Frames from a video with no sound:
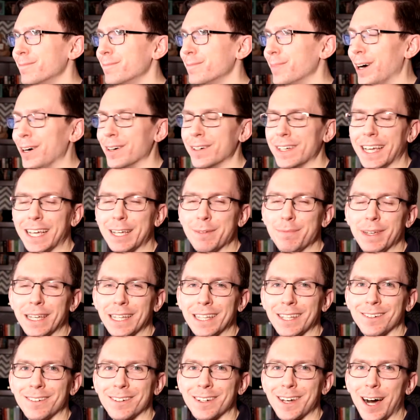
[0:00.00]
well, it can be
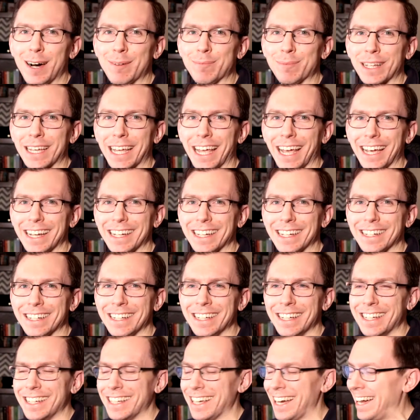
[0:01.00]
a little complicated,
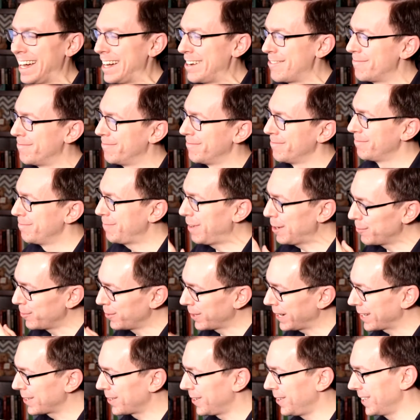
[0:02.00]
um, but
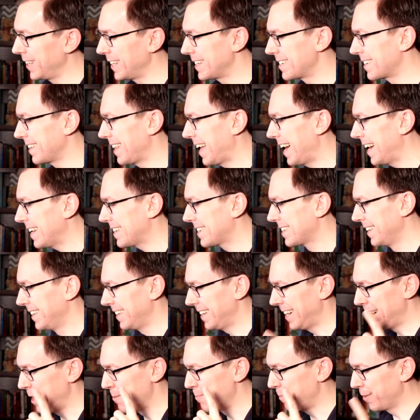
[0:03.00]
we'll get all into that.
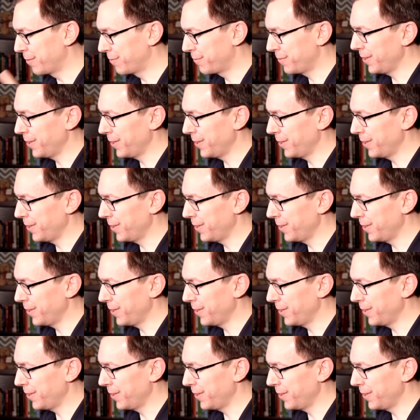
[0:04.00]
Um, but